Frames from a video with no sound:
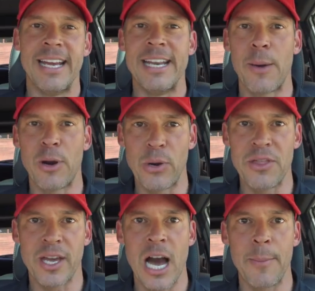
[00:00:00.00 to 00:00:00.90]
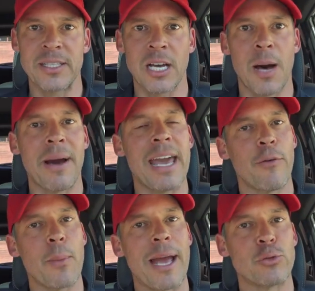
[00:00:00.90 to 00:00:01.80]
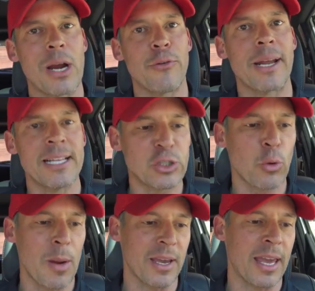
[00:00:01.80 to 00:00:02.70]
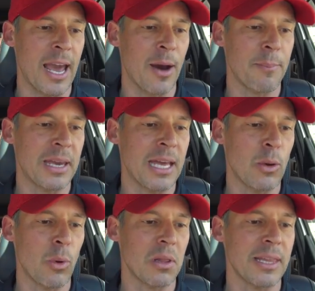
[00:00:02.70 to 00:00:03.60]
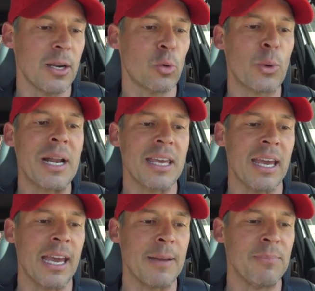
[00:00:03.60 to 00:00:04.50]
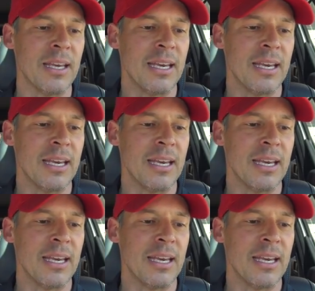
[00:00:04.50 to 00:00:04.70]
Now I'm gonna read the comments on my Everyman Driver Instagram account, beginning with Little Renegade.